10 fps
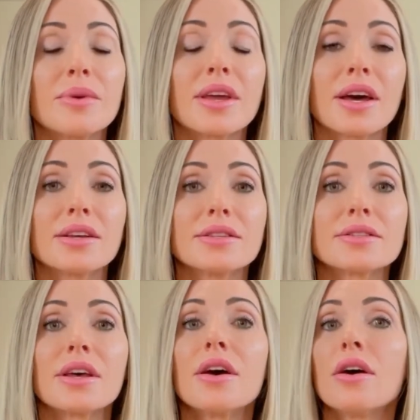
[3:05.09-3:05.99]

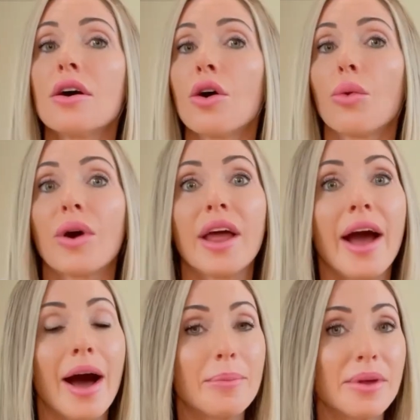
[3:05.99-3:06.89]
Because what
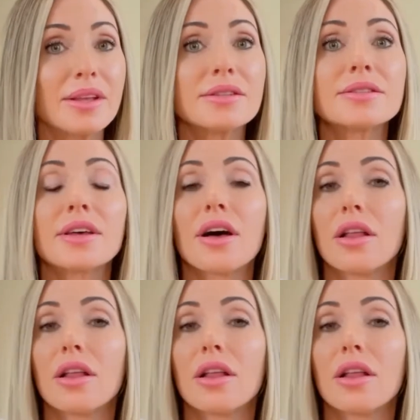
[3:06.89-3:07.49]
happens